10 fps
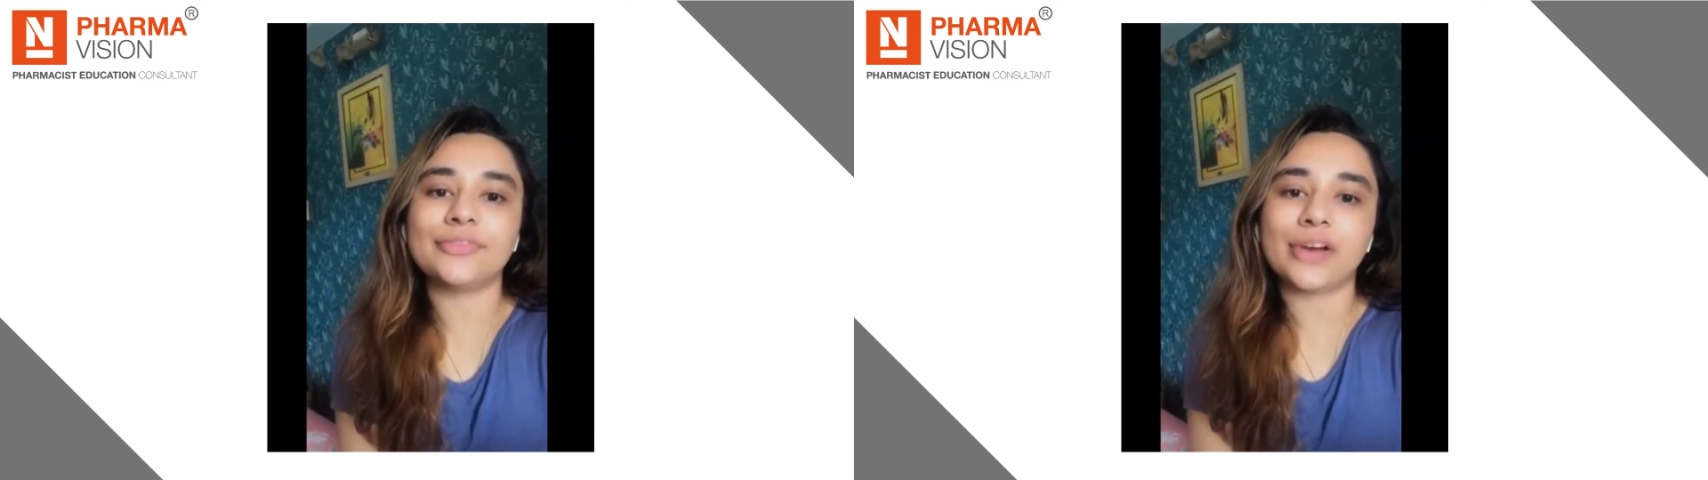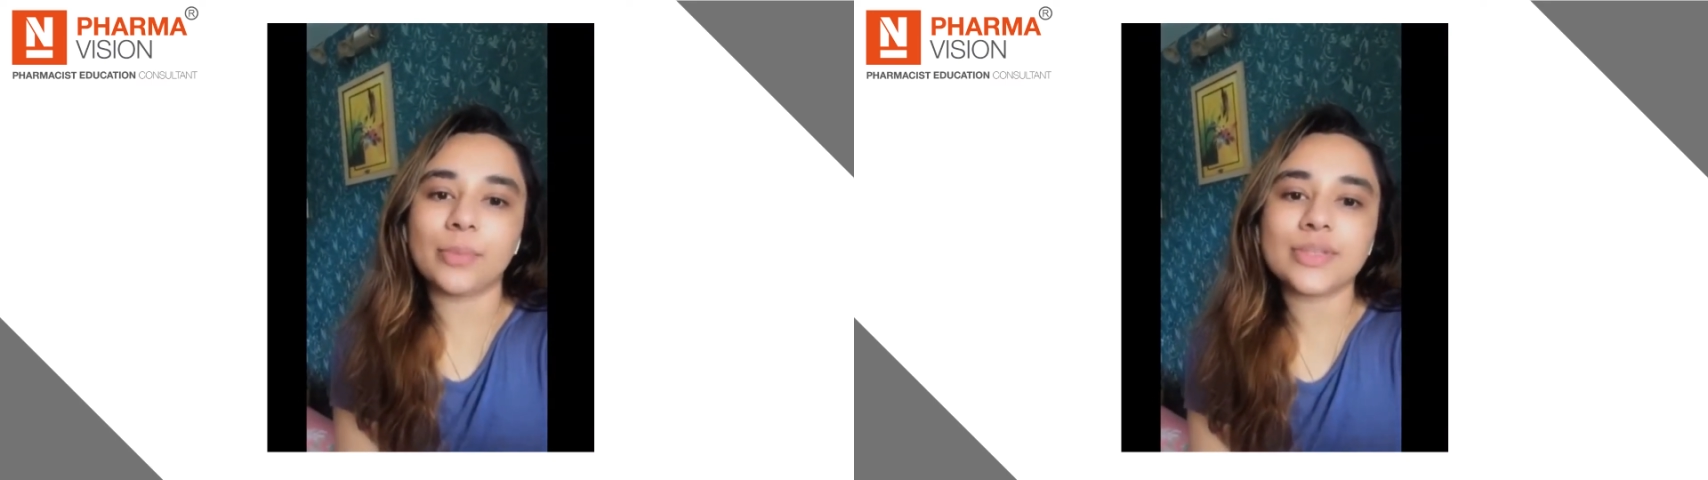
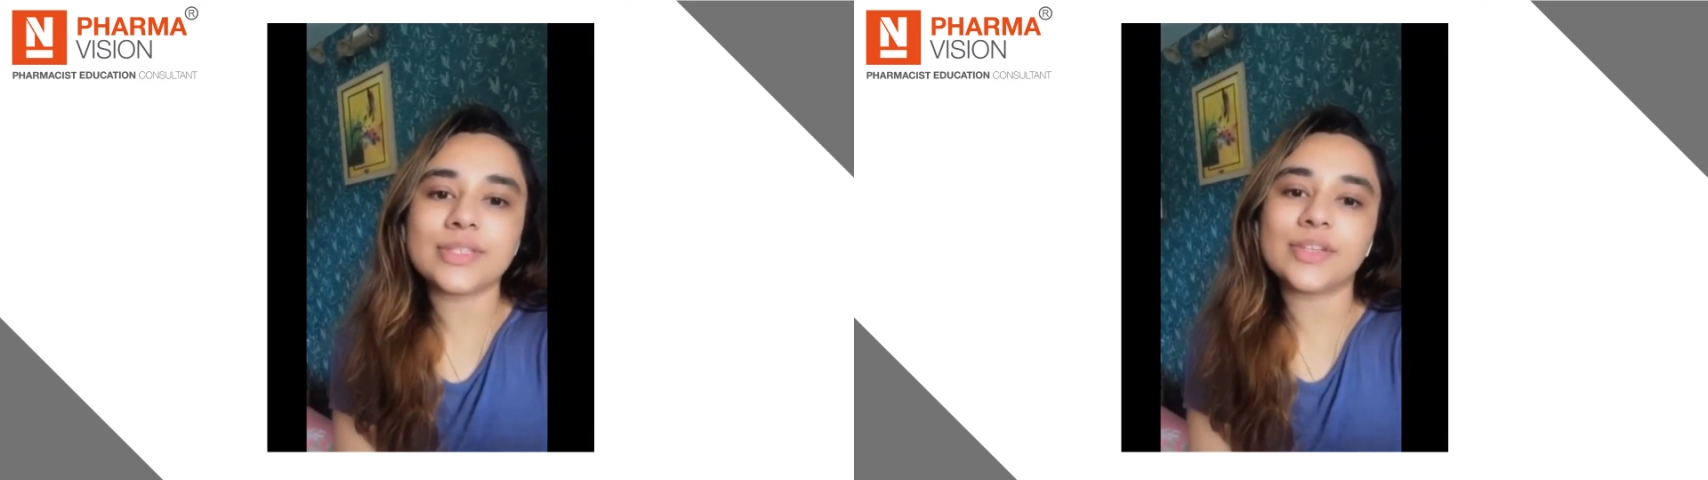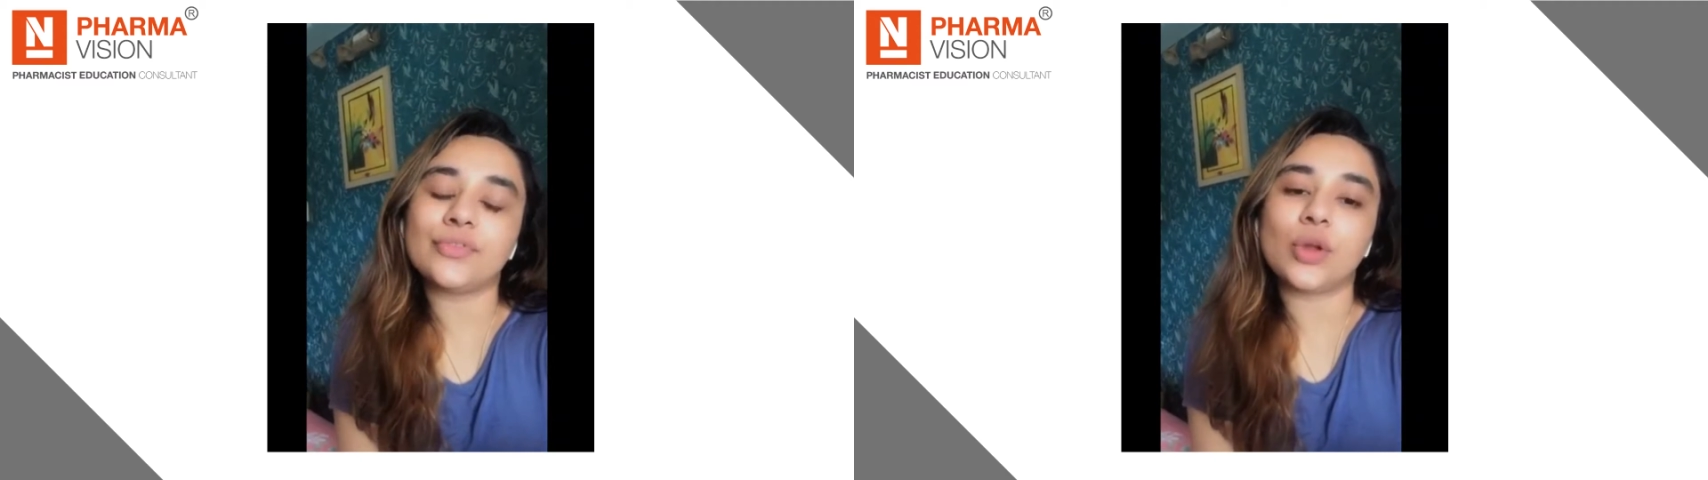
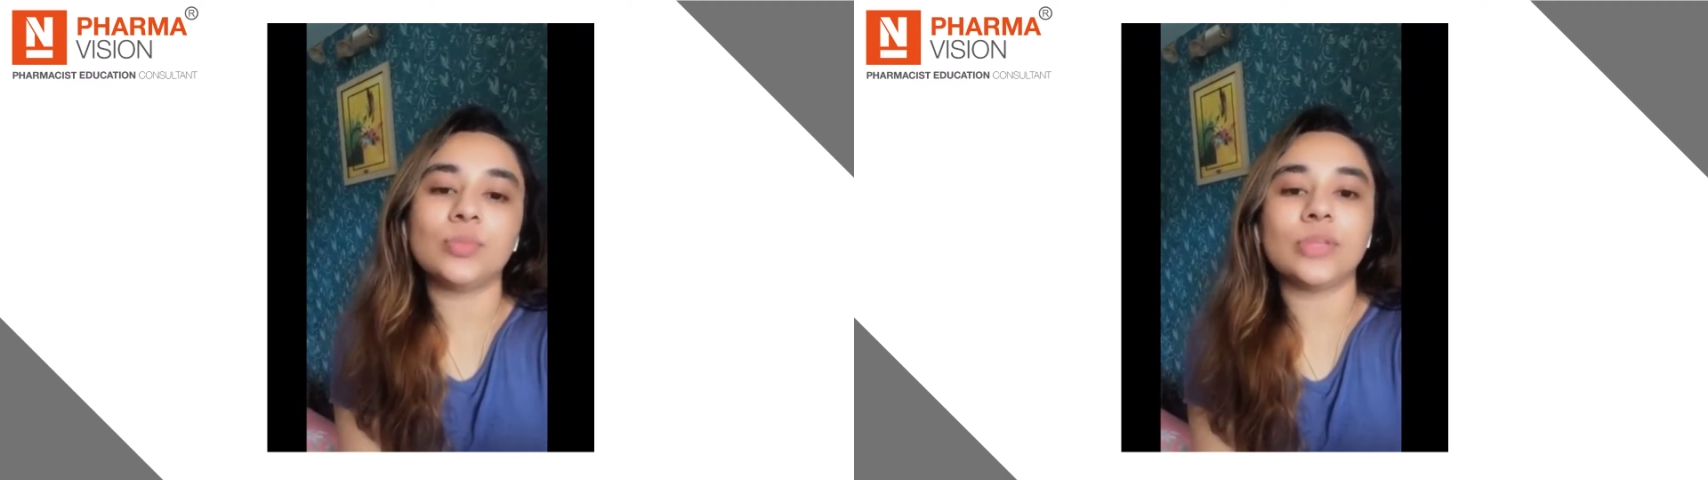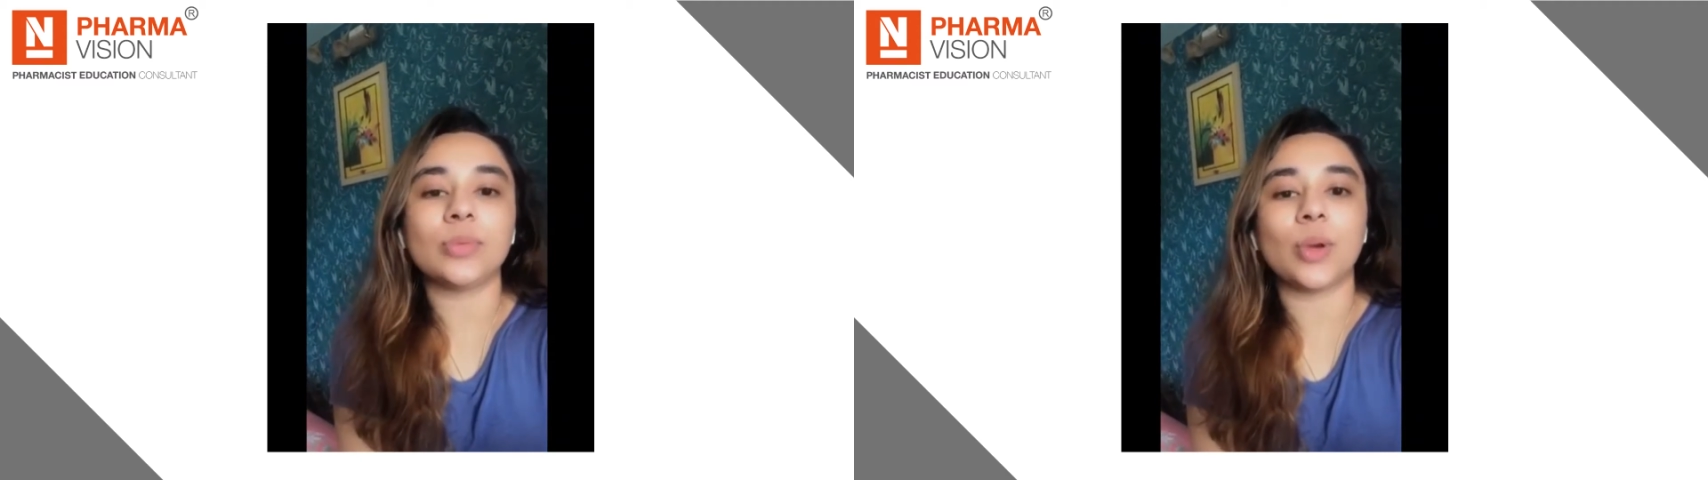pharmacy
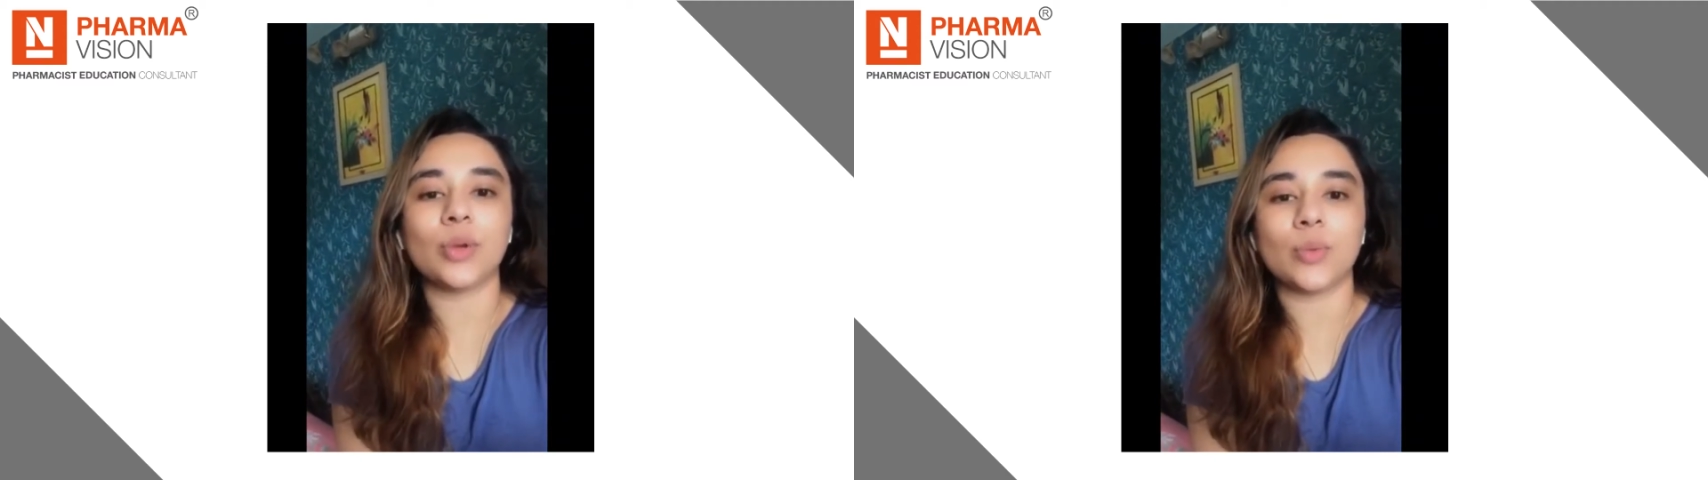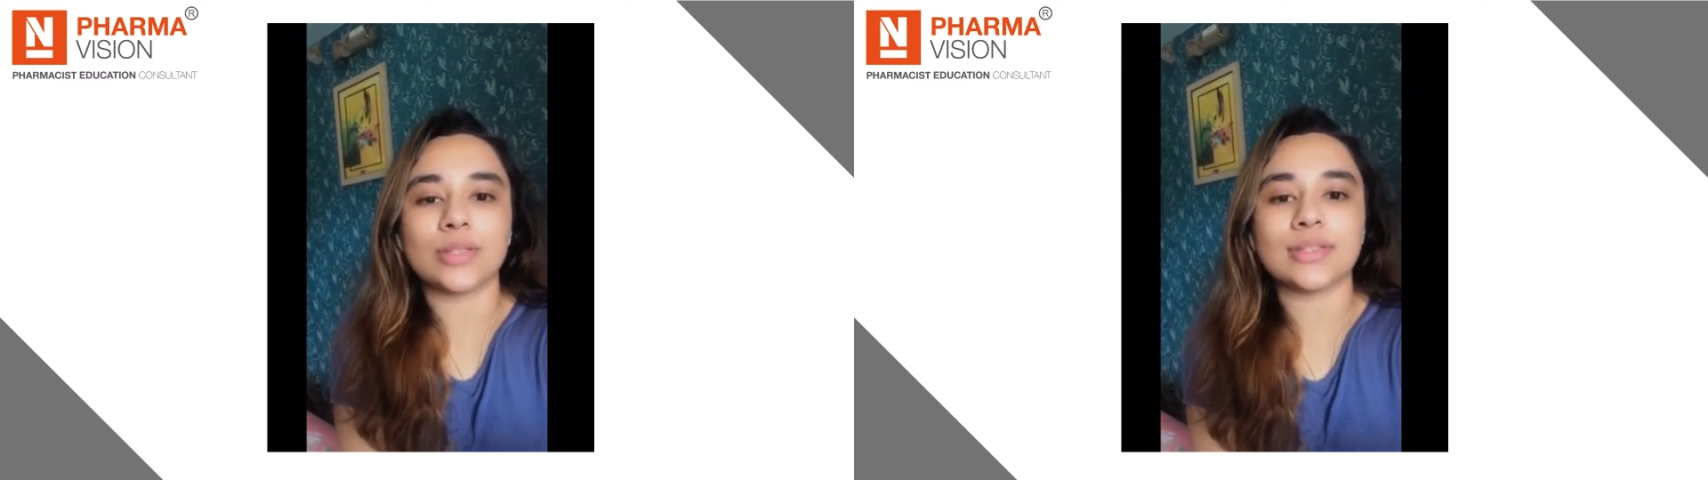from Nirma
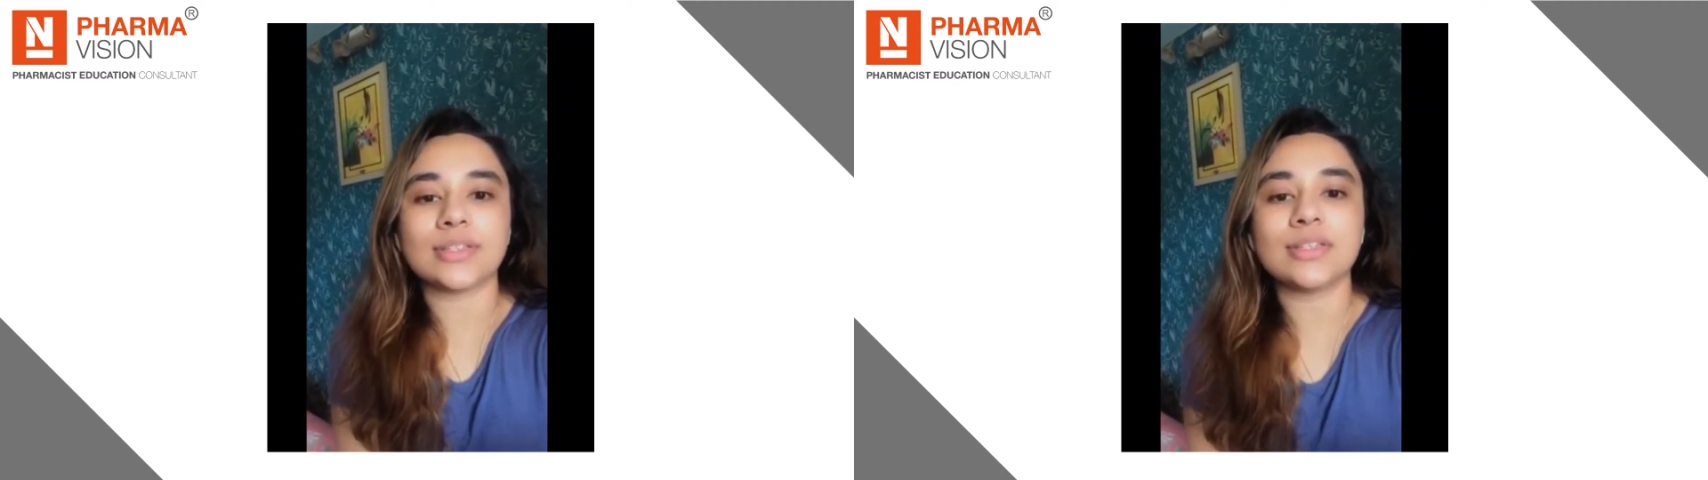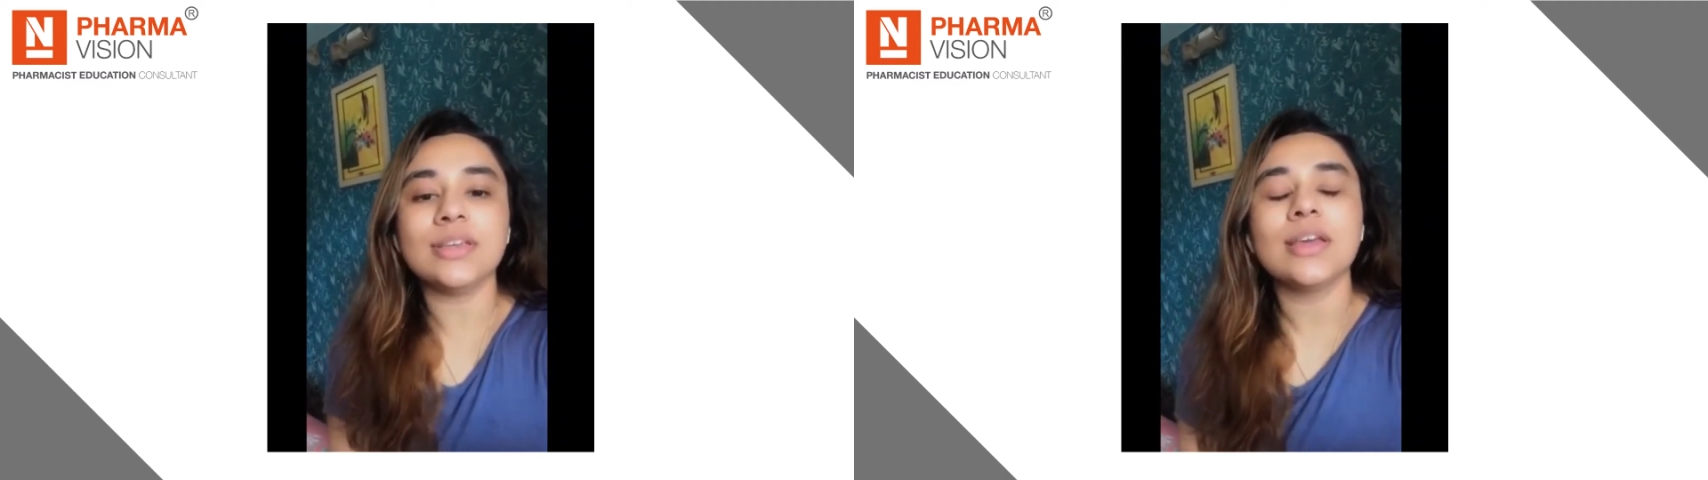
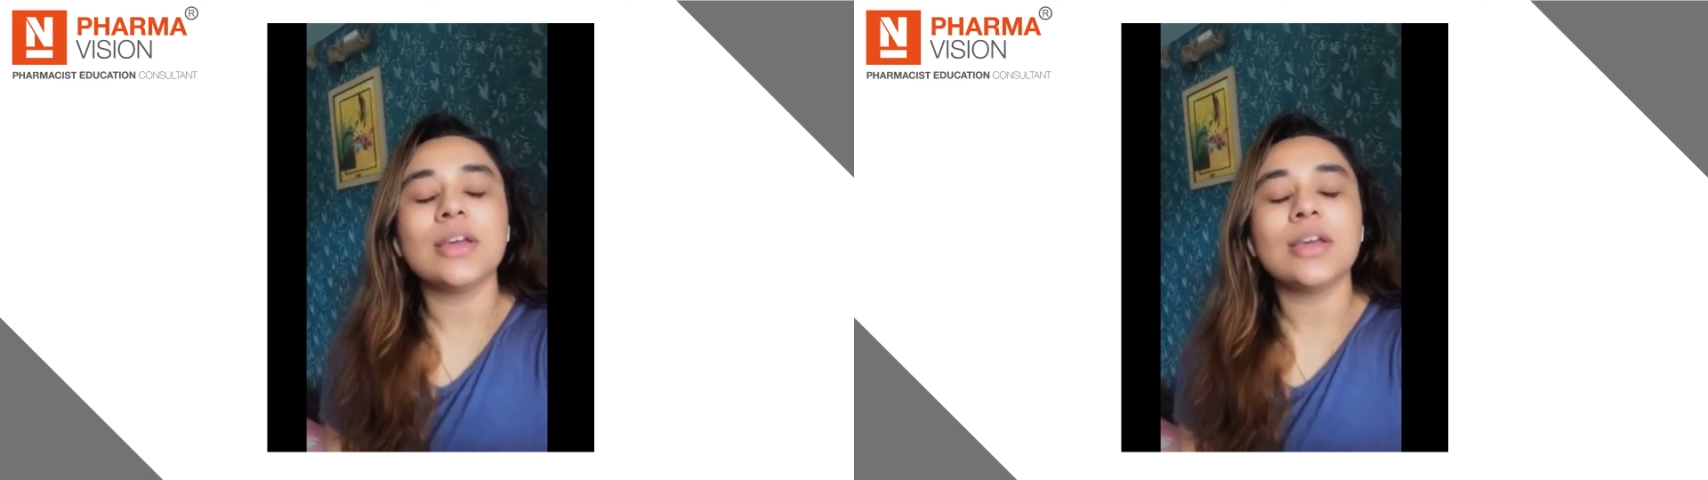University.